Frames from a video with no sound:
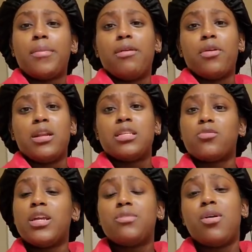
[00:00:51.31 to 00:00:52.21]
get rid of
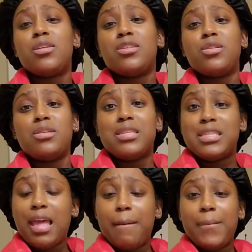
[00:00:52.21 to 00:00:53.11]
stretch marks on your
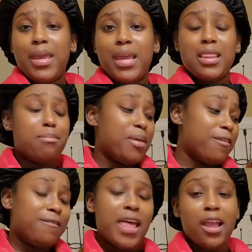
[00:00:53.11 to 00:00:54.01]
stomach, the
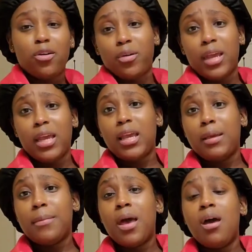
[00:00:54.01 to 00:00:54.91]
B-flat
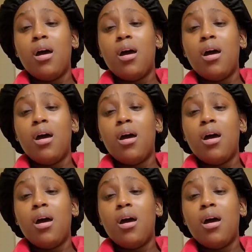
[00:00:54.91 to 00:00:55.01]
cream,